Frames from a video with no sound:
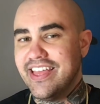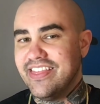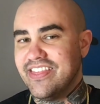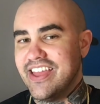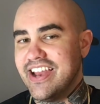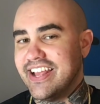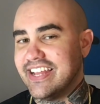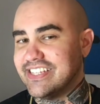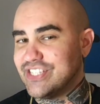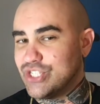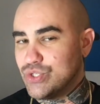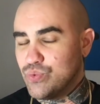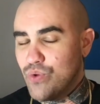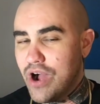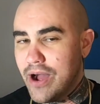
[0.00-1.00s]
then it gets
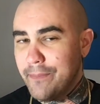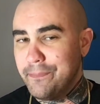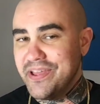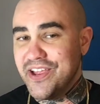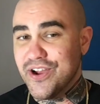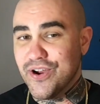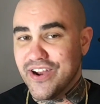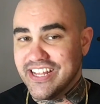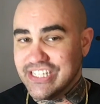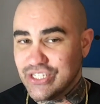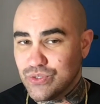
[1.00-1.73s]
swampier and